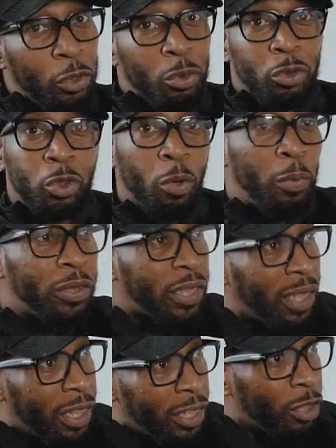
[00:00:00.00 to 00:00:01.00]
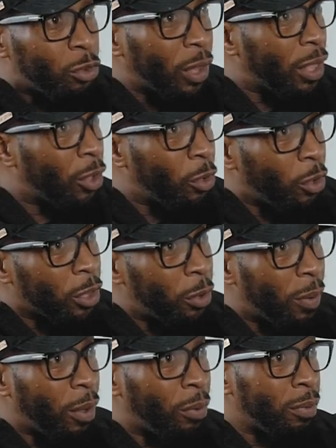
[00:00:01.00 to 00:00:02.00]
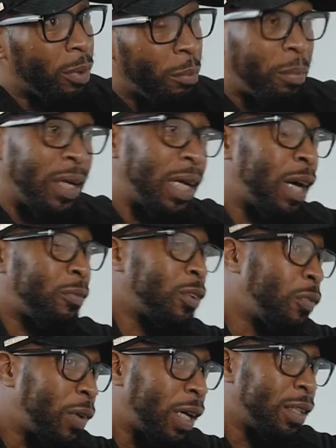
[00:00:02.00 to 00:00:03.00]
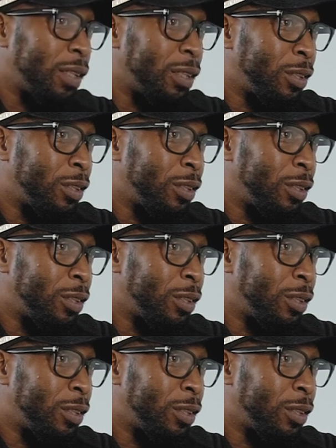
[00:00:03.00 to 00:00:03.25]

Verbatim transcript: to use so much energy in trying to knock you out by half the fight.